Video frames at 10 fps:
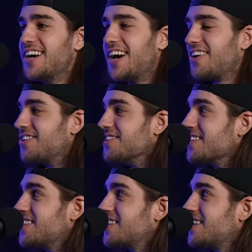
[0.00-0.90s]
I don't
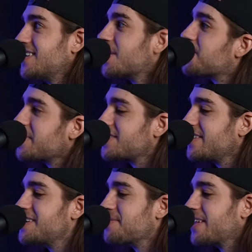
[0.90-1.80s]
um, like we're
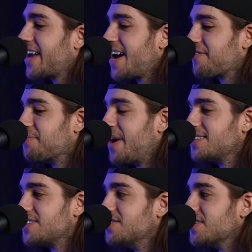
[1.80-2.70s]
starting to hear about like half
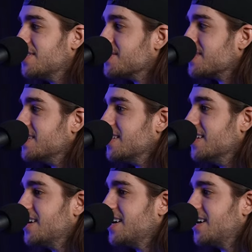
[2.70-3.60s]
capacity shows
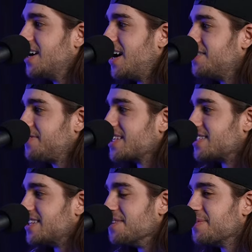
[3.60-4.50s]
and I just feel like
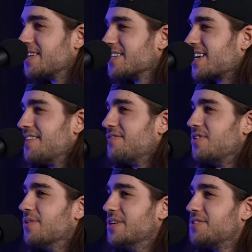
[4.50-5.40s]
that's a nightmare. Like I have
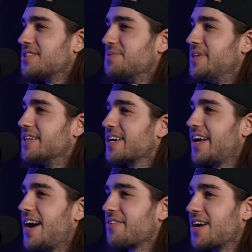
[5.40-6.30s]
no interest in being like a
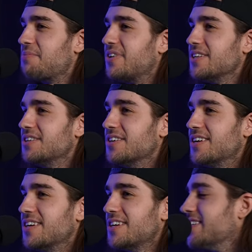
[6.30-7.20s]
half cap venue
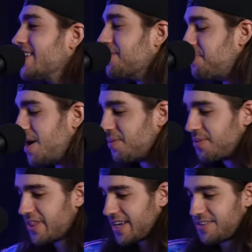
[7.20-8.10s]
and like a
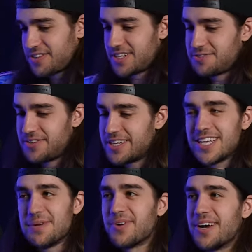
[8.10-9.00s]
bubble with like six feet of
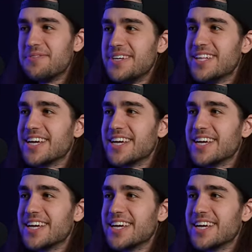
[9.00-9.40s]
tape around me.